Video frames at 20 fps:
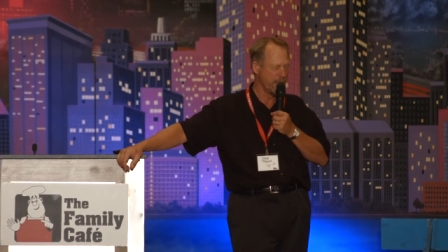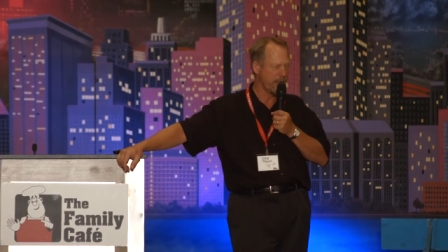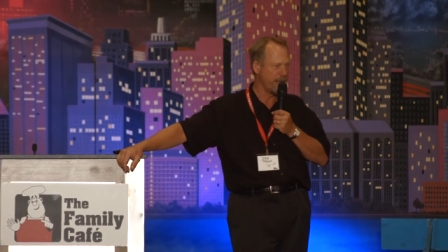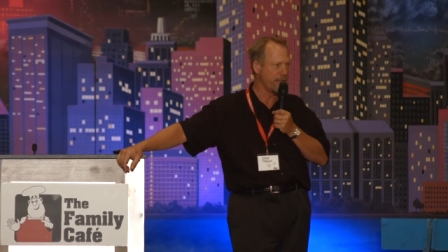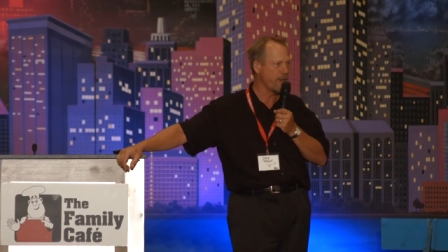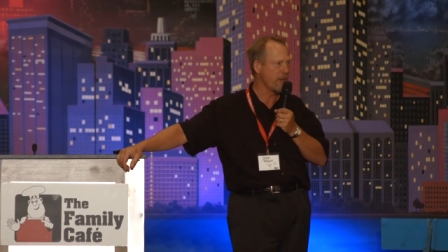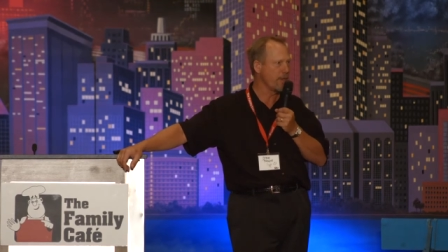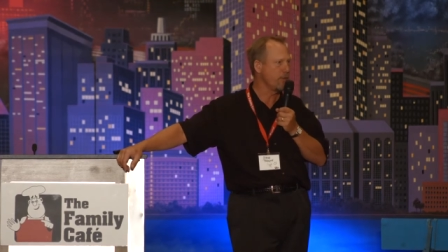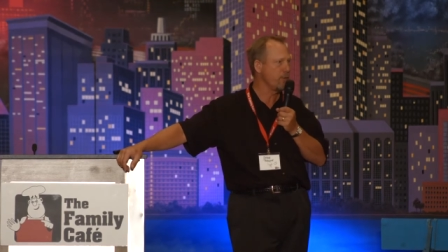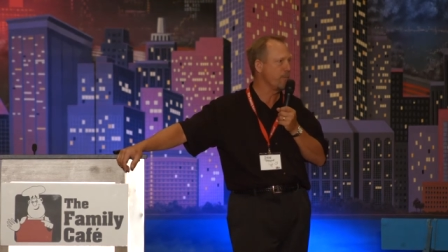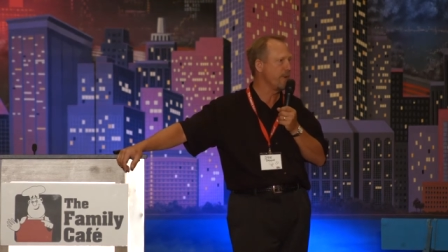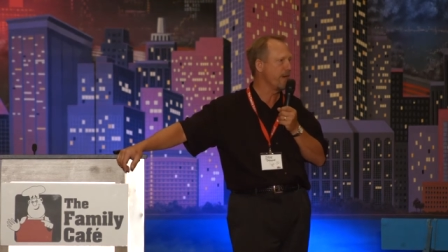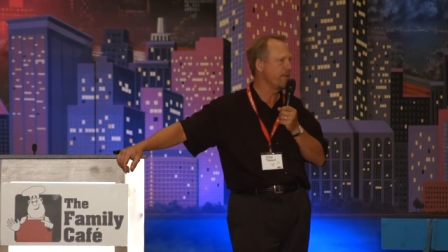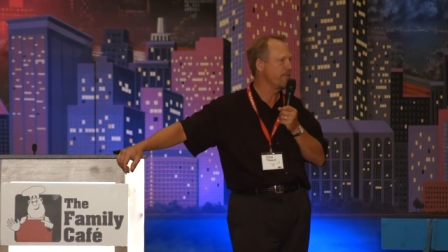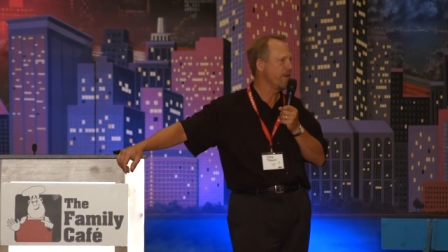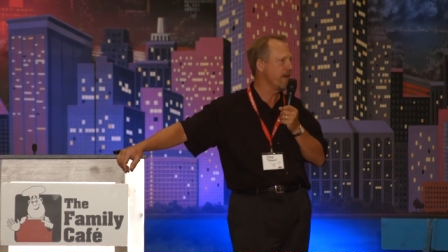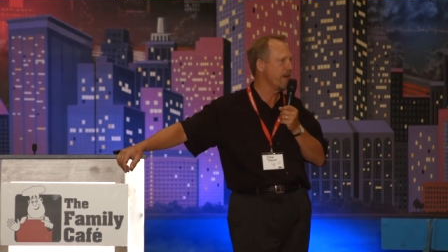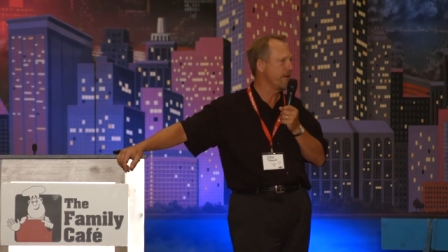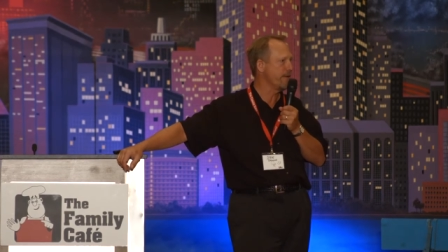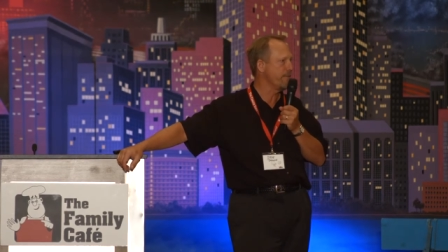I thought you
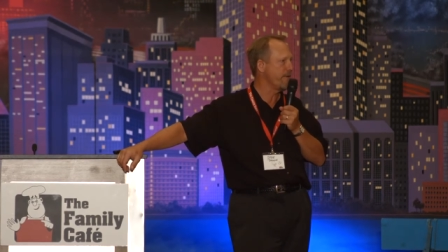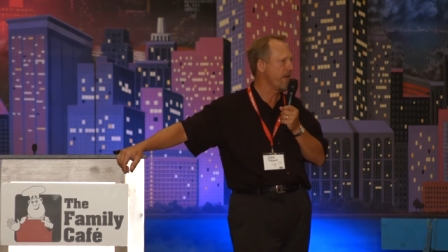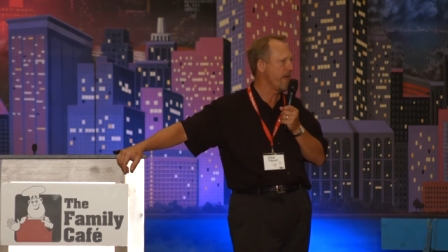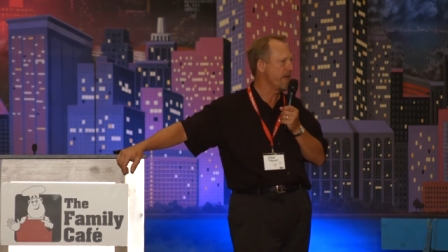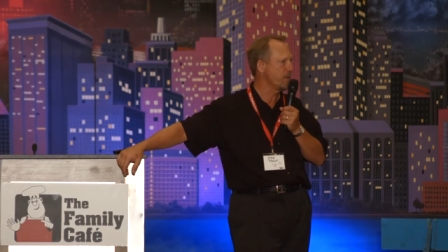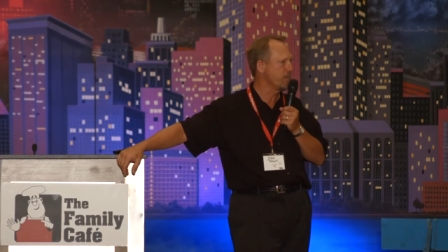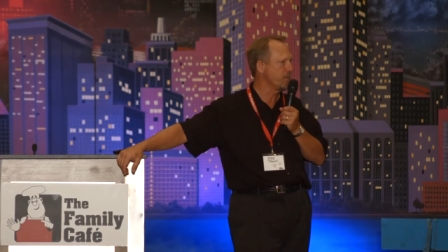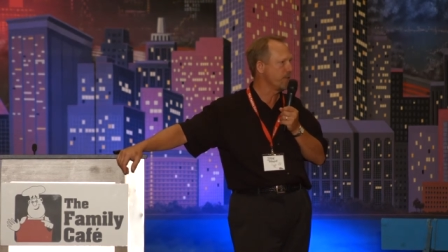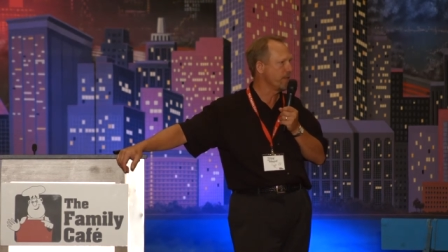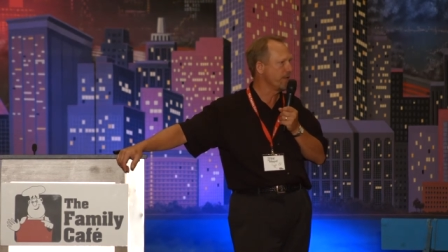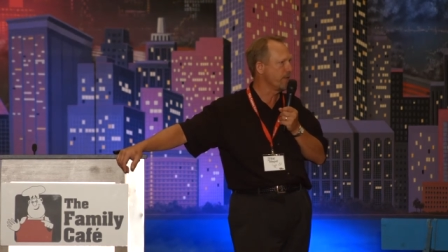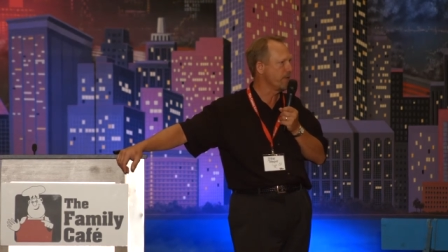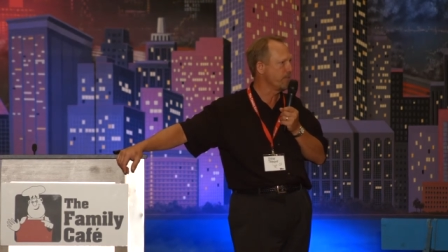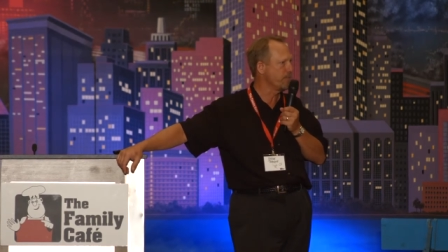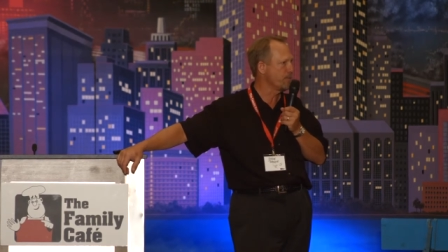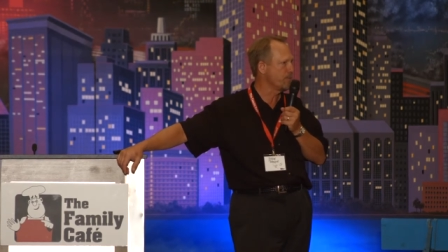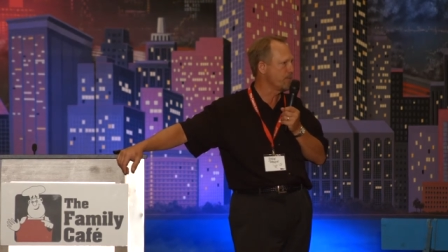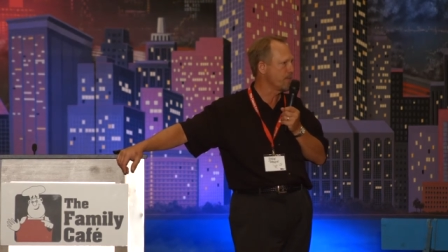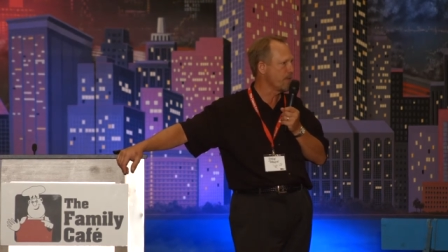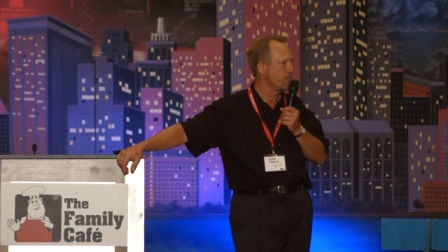might find it valuable to hear
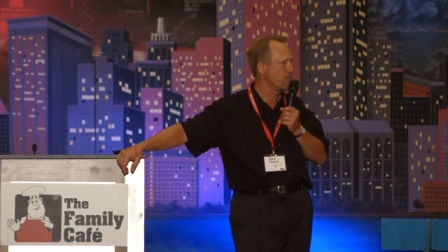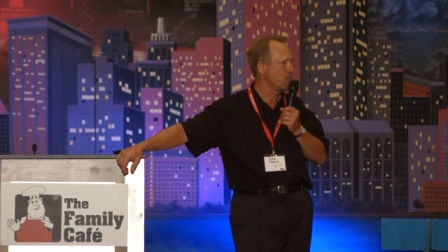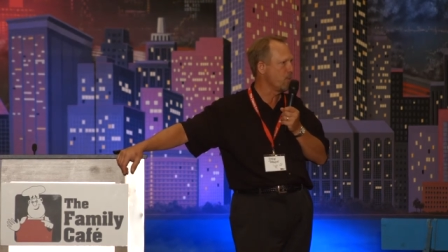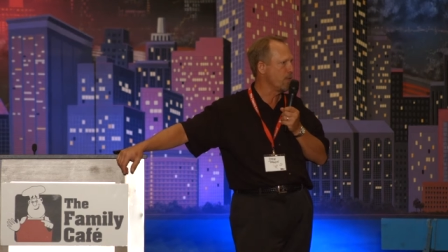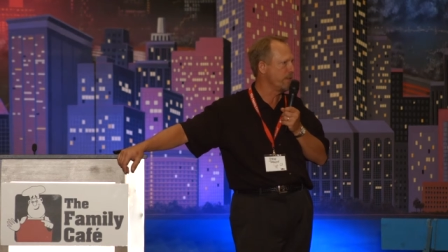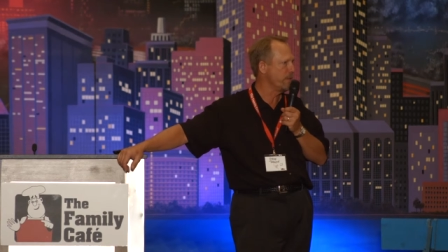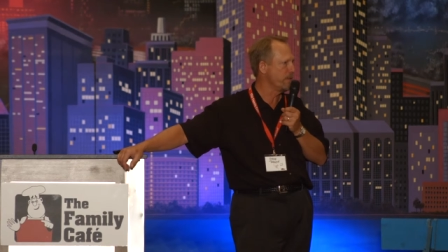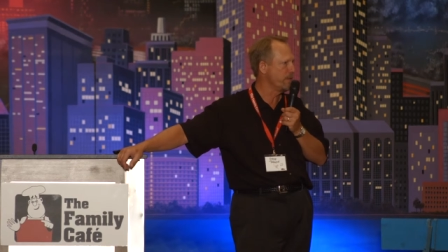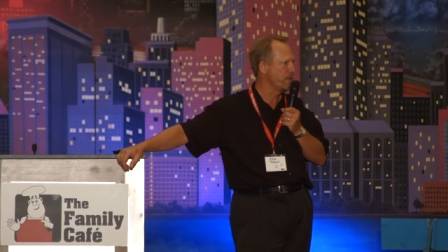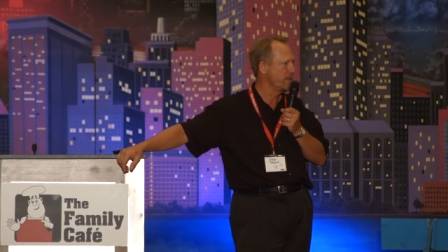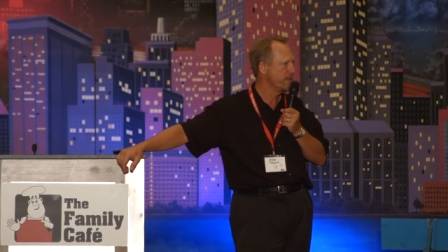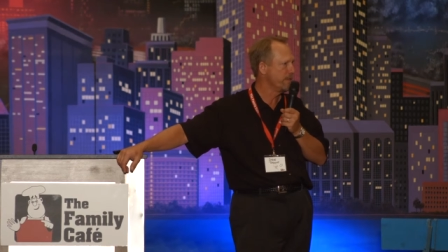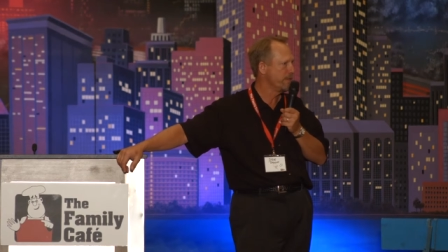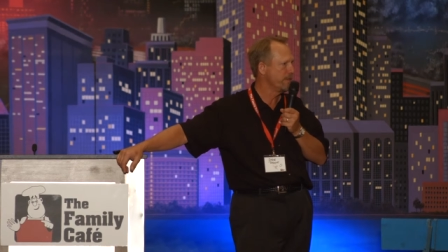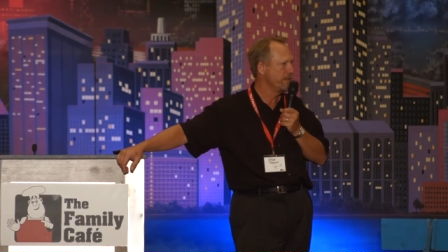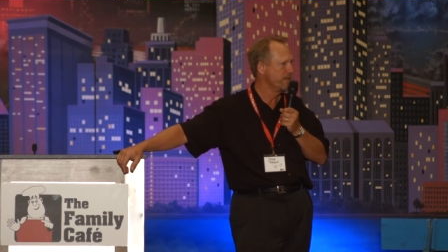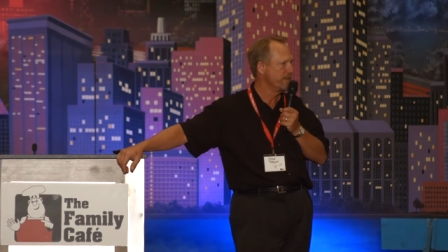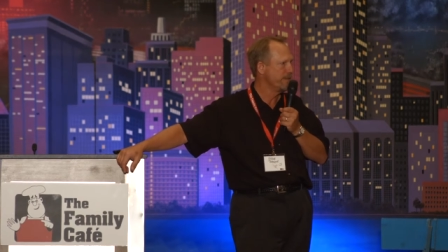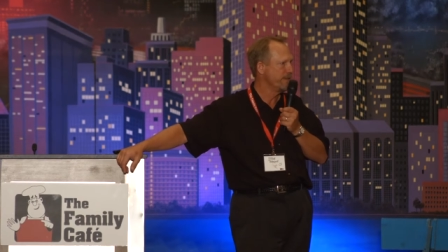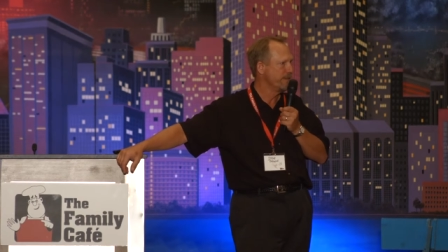from someone
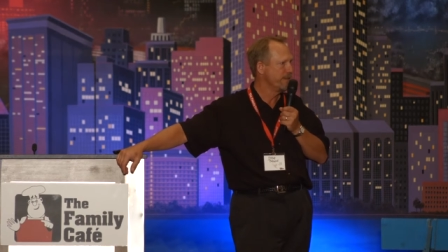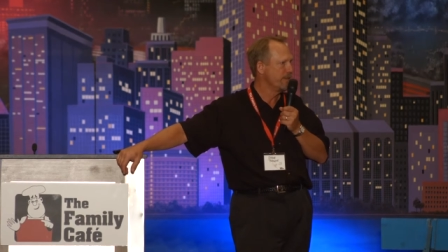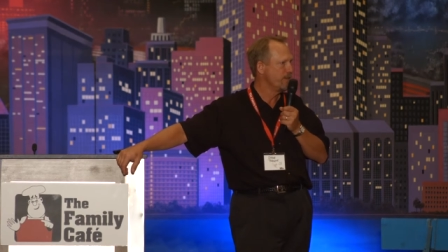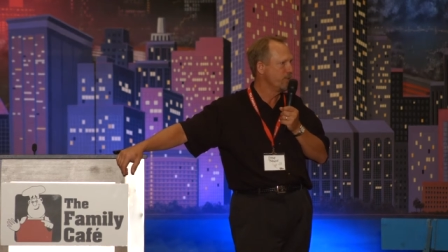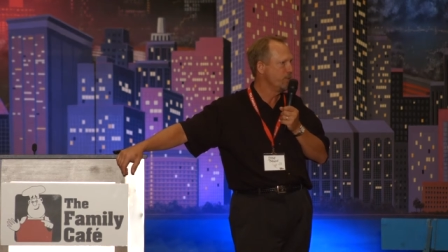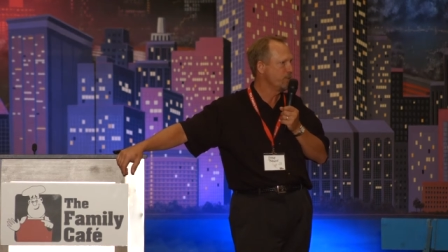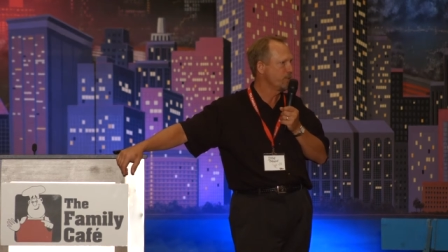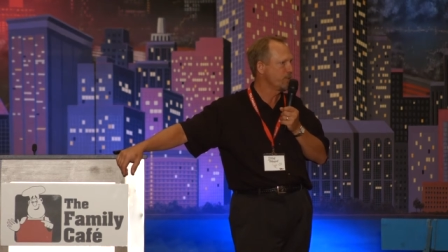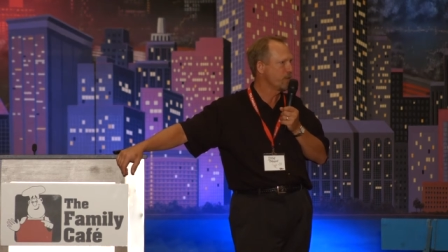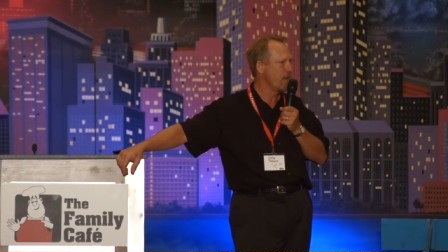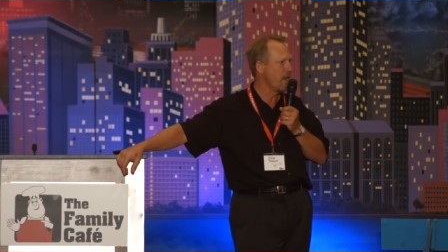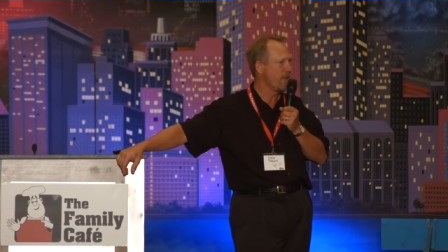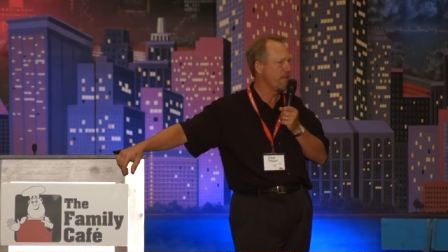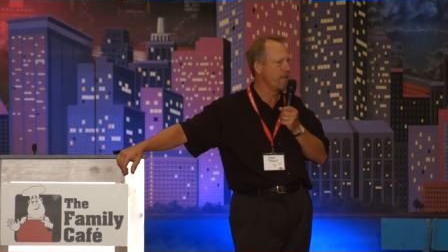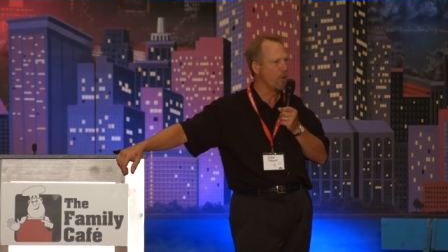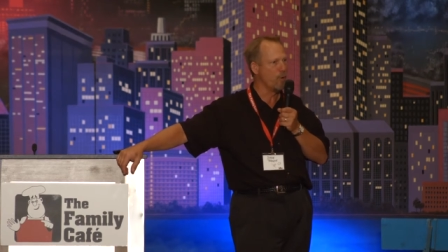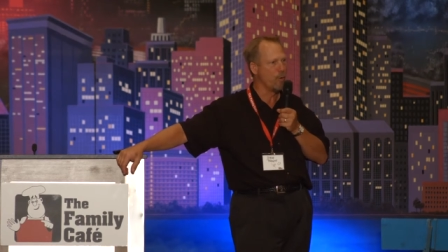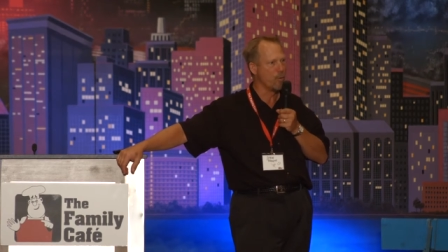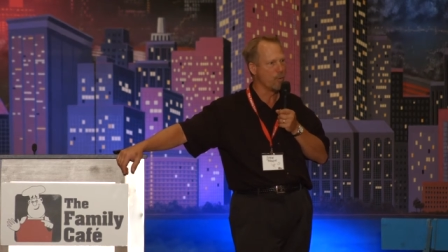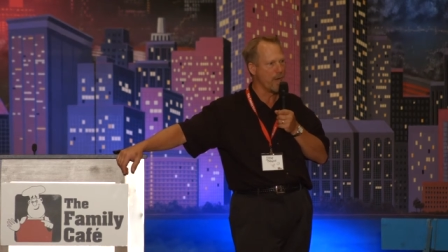who's
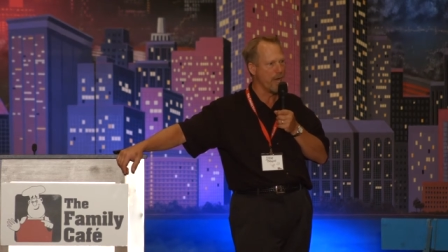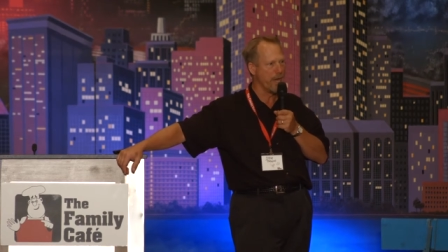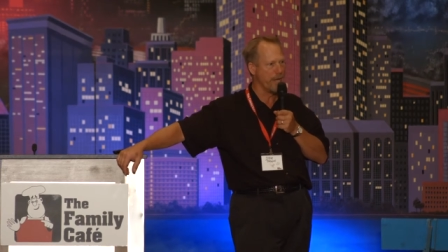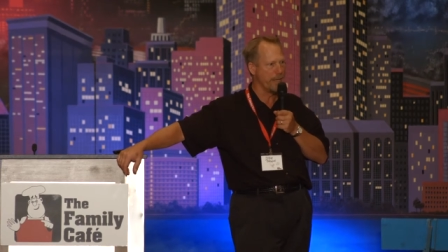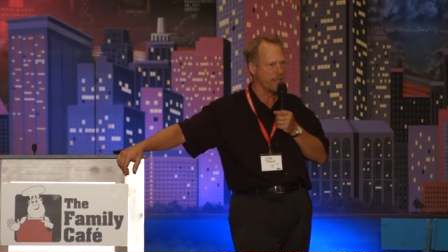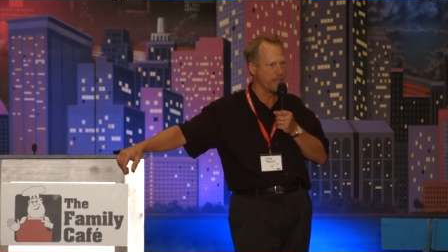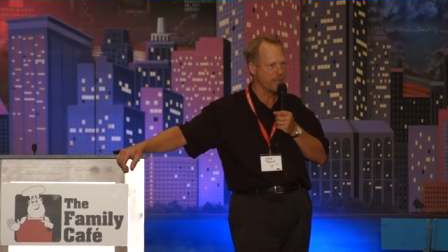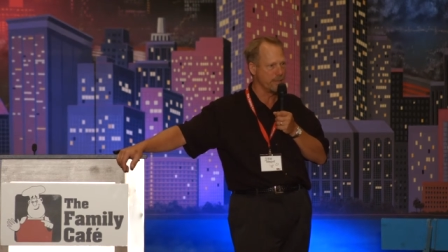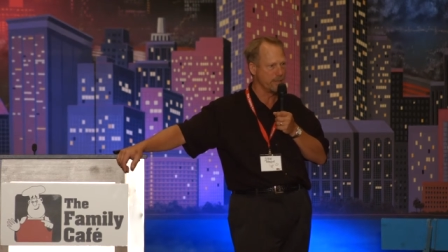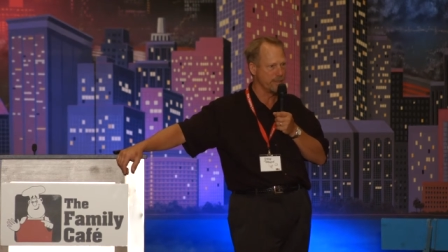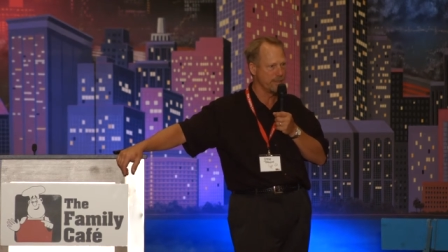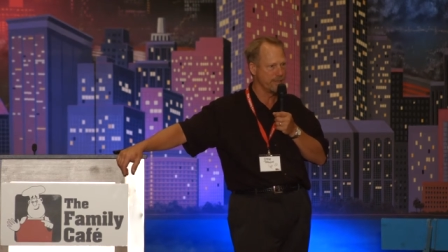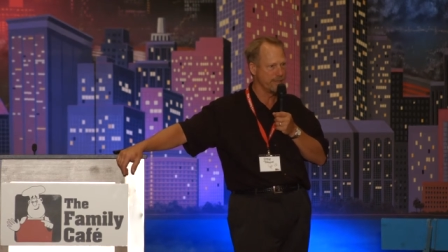gone the whole ride.